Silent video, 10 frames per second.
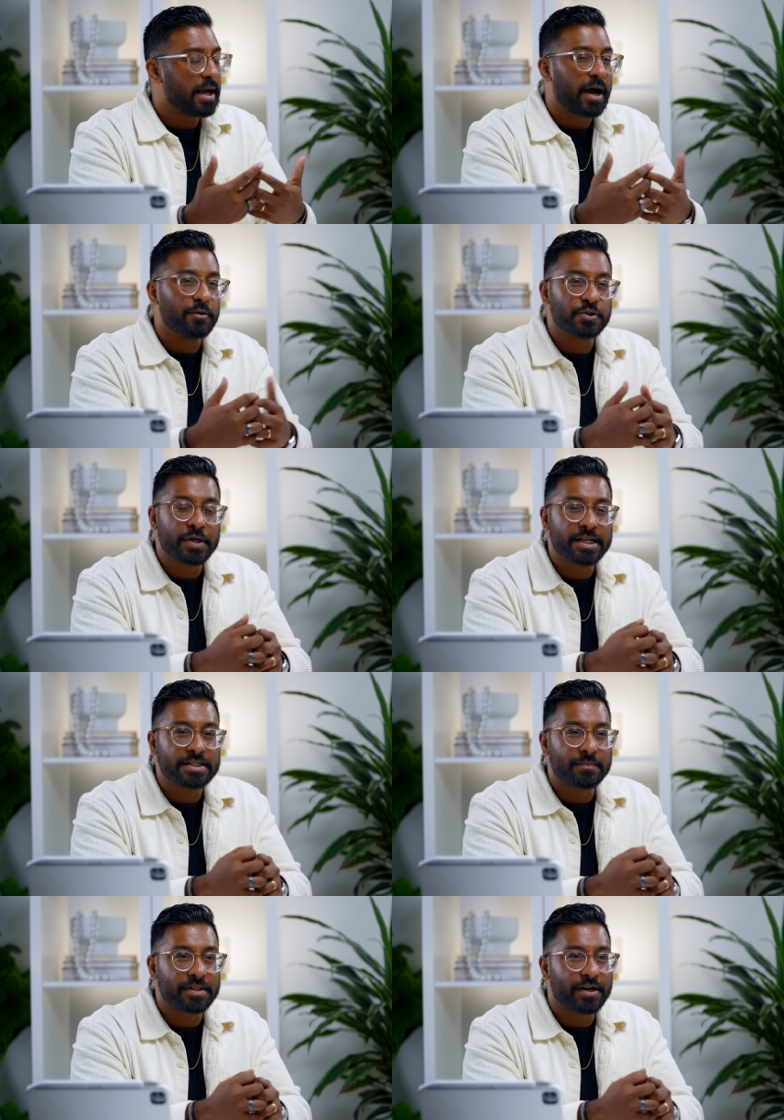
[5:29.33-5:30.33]
I was reading
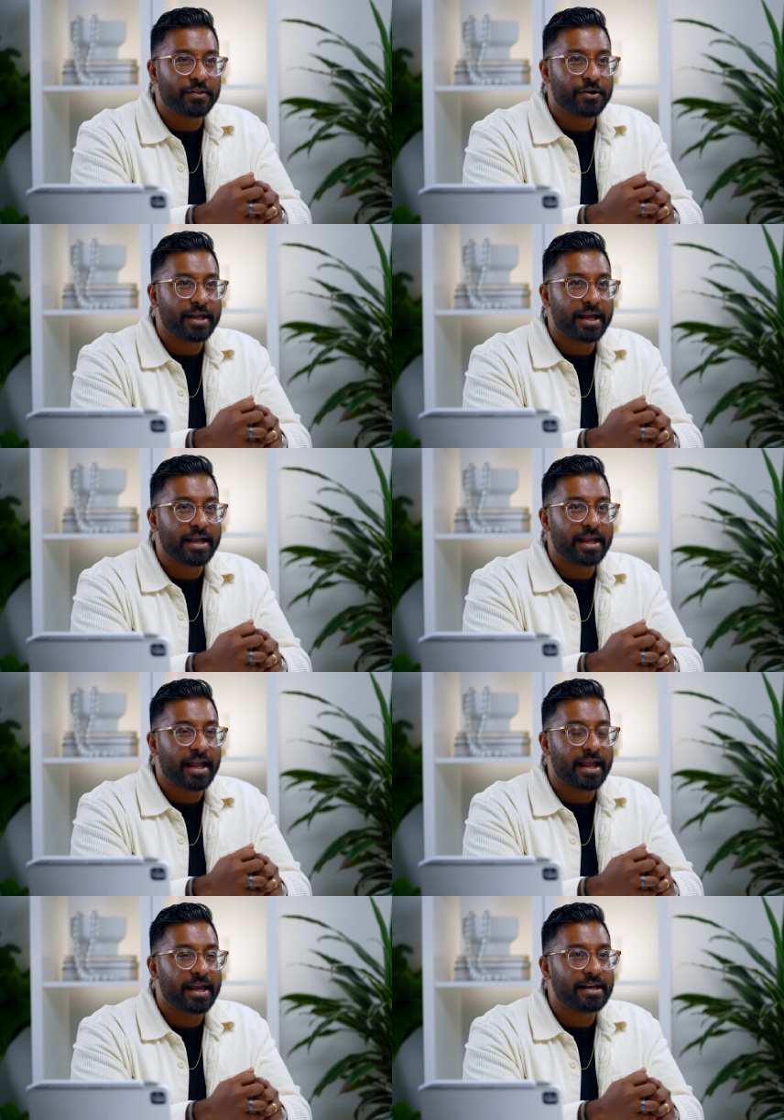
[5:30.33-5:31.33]
something the other day,
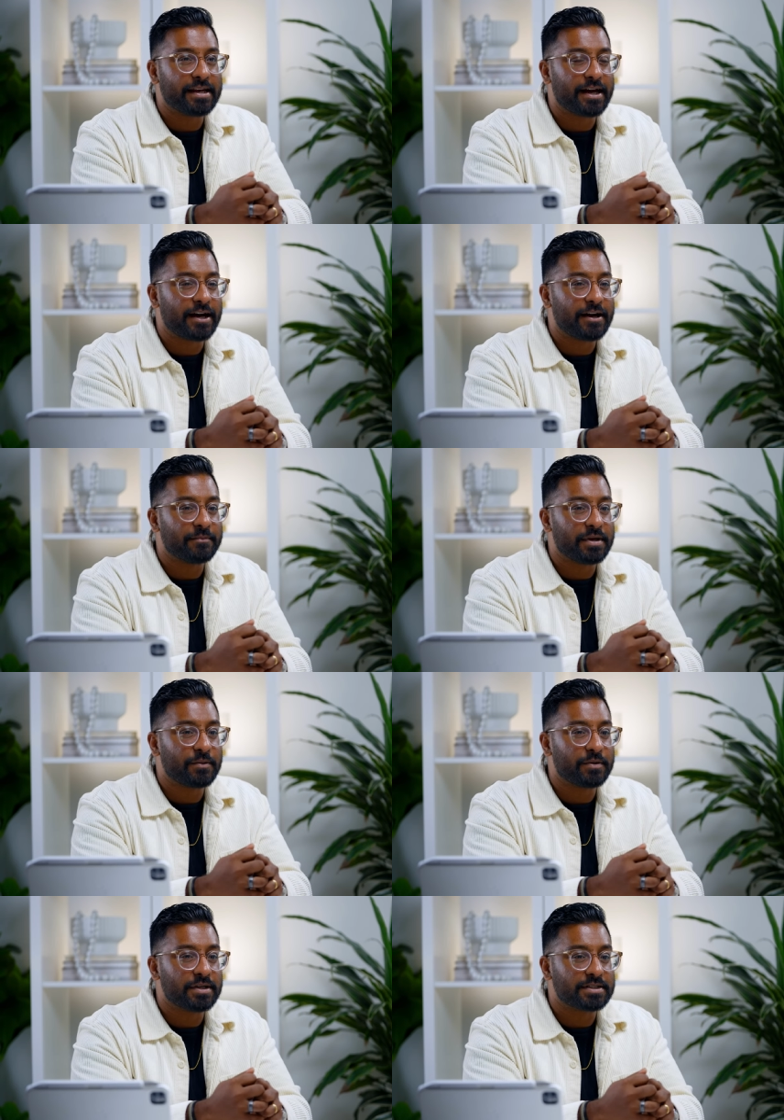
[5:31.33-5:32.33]
and um,
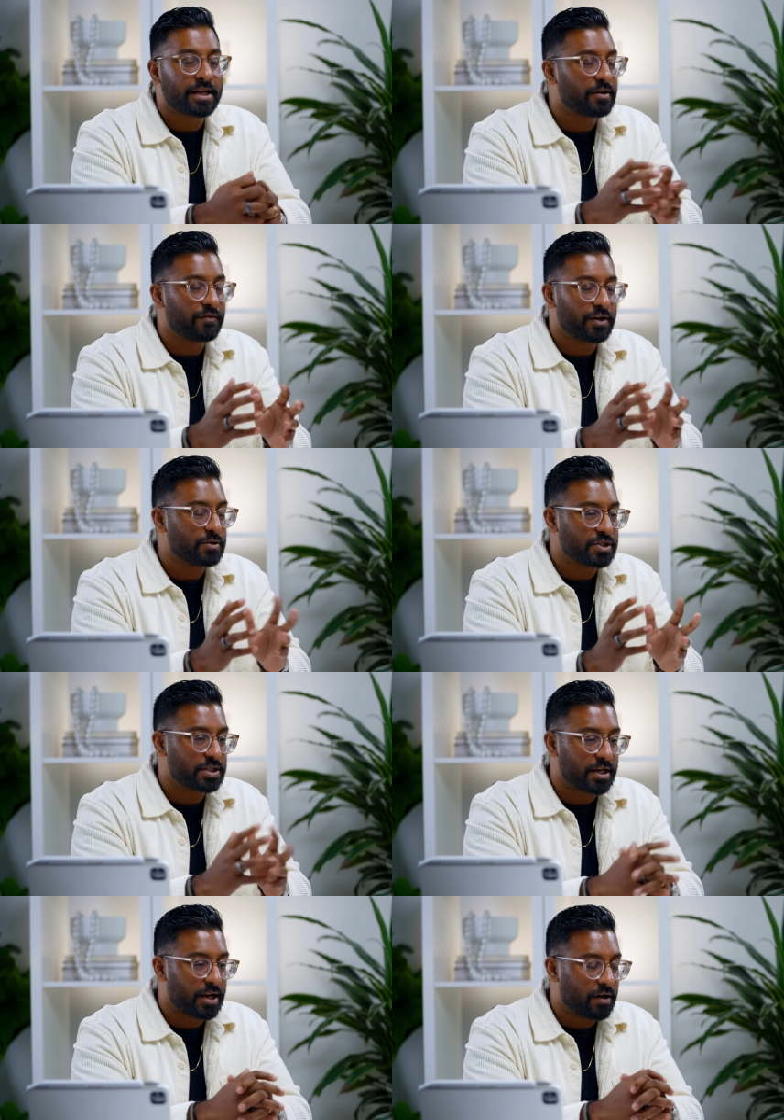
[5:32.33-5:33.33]
it was, I don't even know, it was
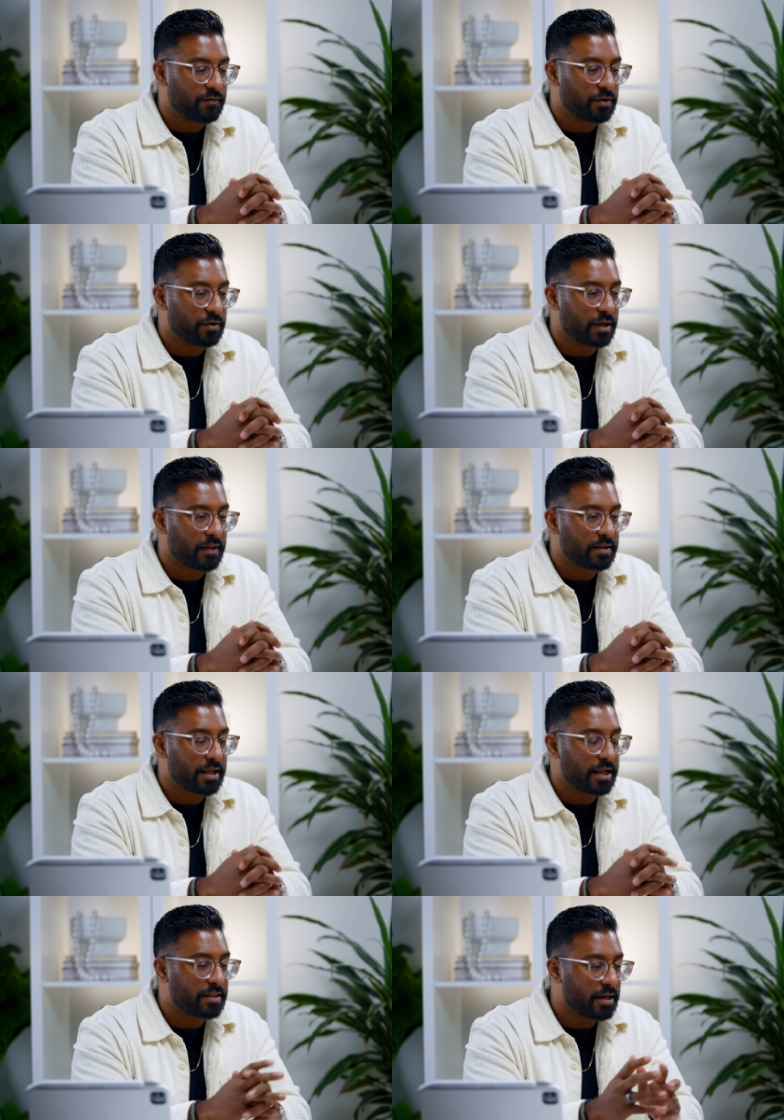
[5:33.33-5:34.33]
just a novel.
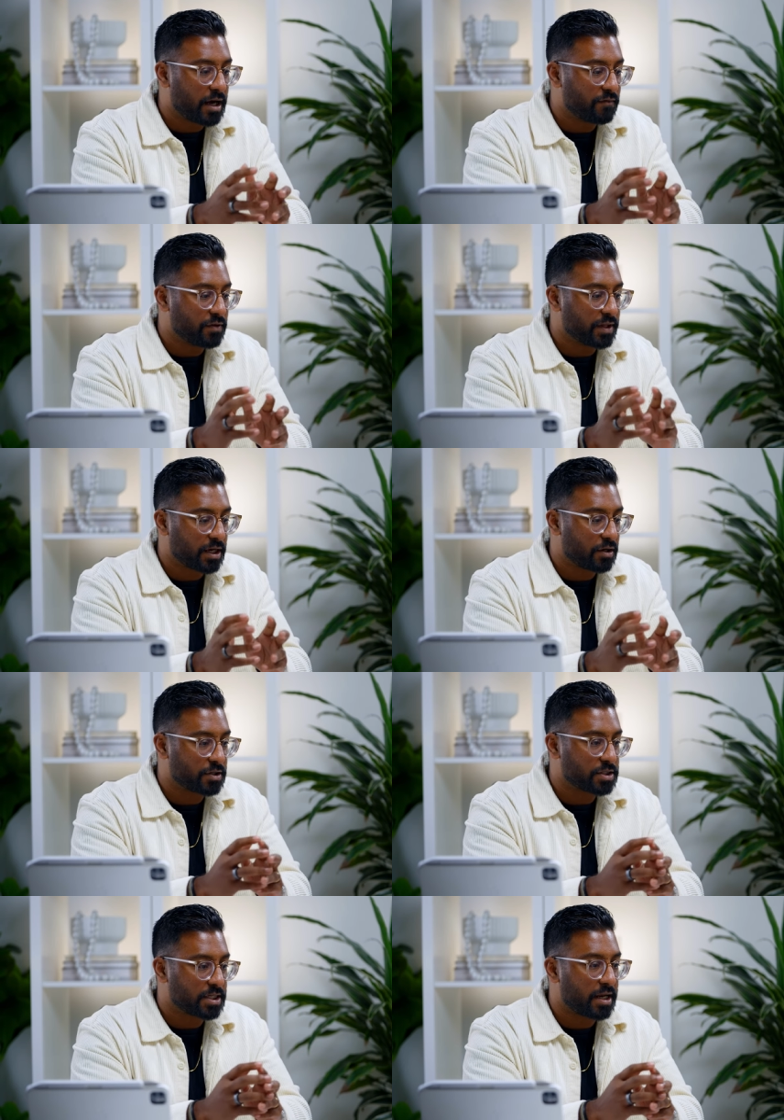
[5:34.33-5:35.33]
And in the novel, the
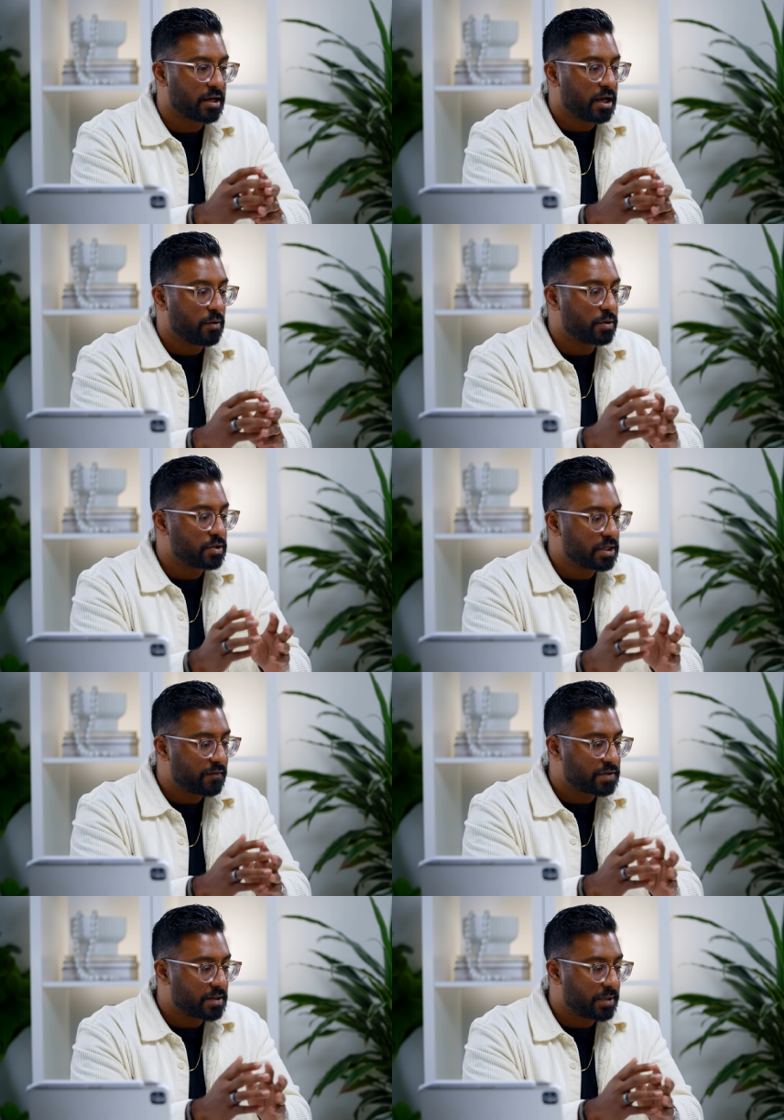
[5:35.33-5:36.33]
character said, when you
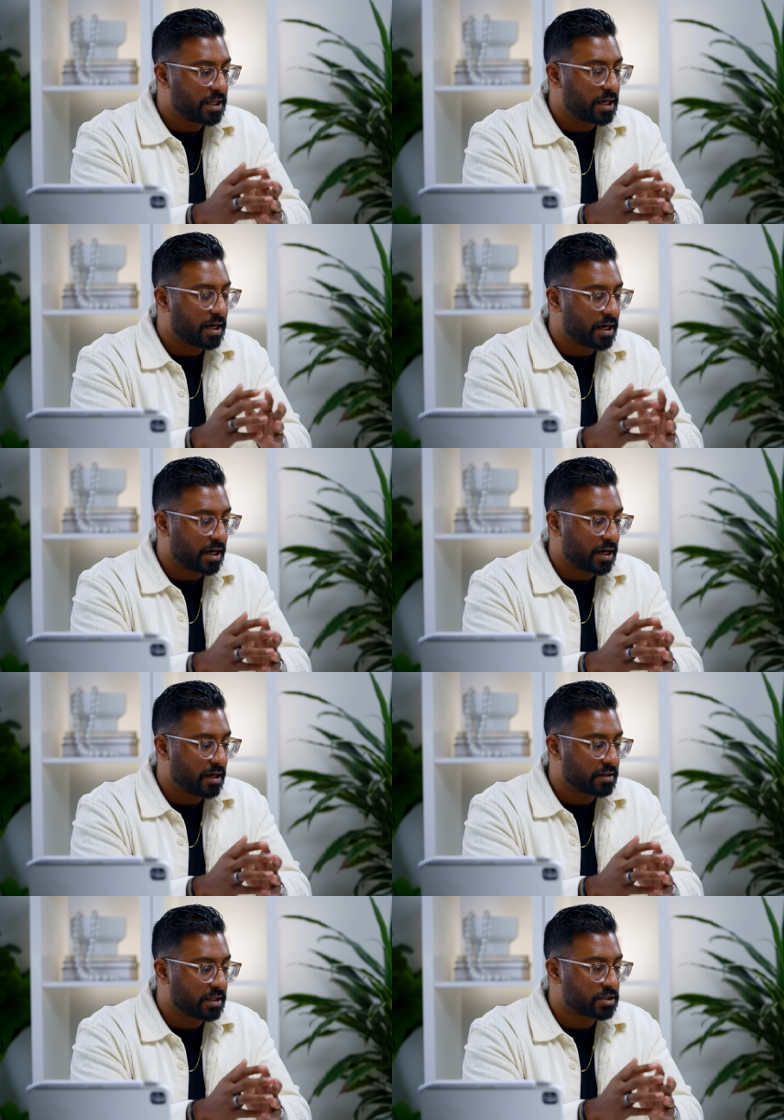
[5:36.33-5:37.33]
give somebody a
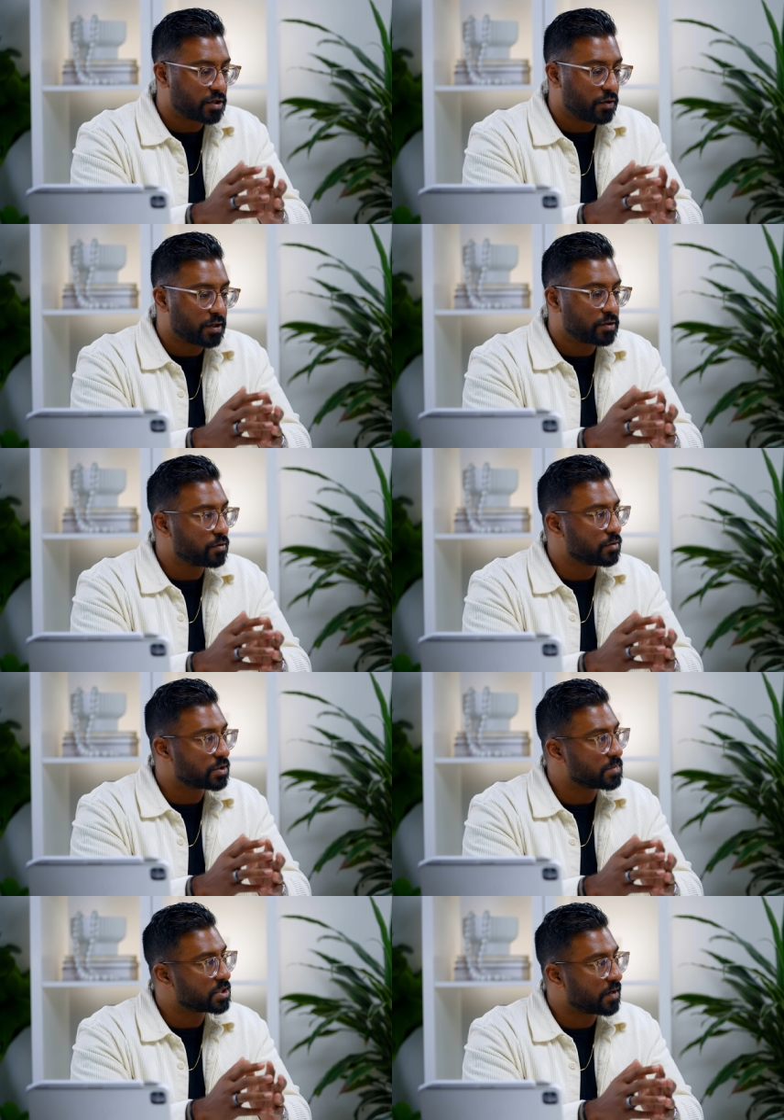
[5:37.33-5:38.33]
hug that's going through
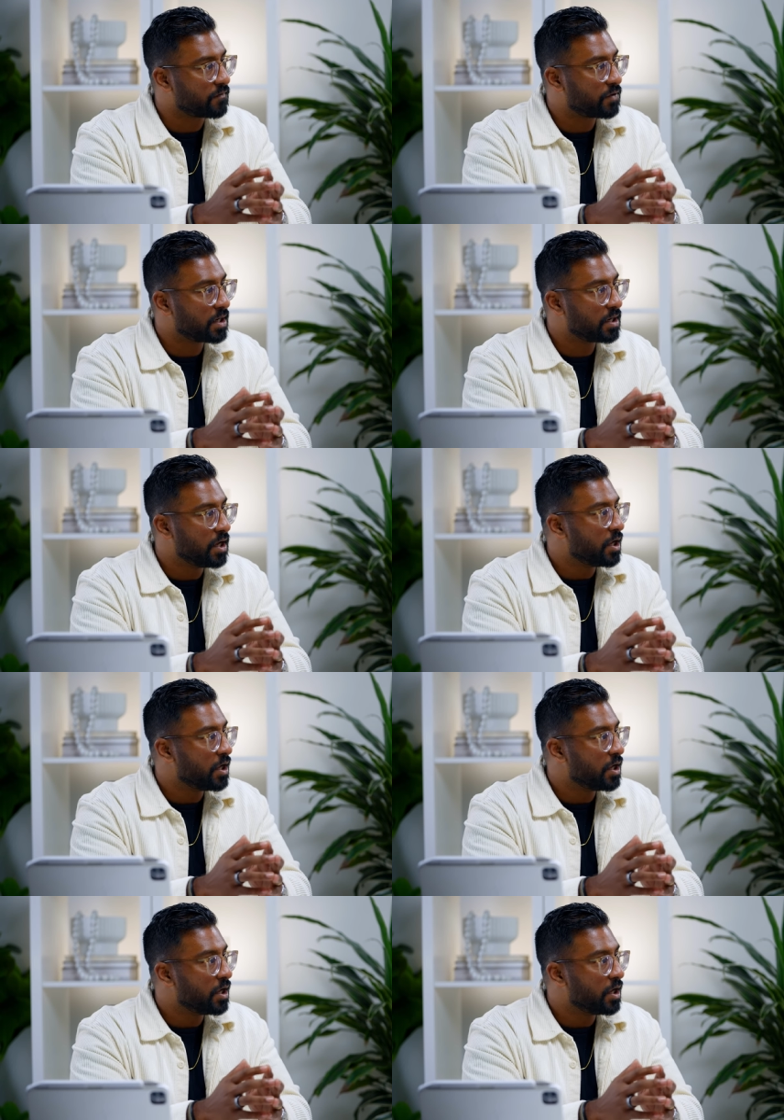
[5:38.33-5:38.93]
some suffering,